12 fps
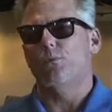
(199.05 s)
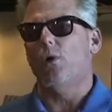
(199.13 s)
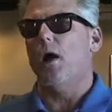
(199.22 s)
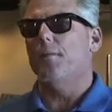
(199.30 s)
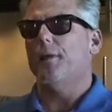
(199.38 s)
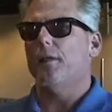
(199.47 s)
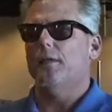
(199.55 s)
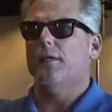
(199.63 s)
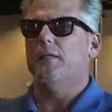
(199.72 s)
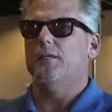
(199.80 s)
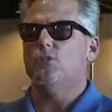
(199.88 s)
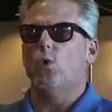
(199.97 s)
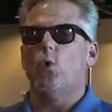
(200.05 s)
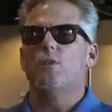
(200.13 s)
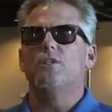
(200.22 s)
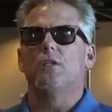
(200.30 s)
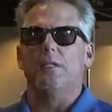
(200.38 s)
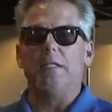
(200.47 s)
Rob Elliott is going
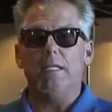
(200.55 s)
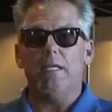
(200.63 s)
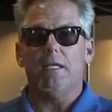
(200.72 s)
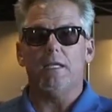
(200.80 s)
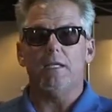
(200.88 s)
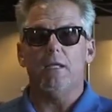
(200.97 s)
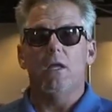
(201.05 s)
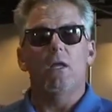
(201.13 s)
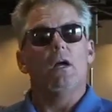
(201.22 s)
to lead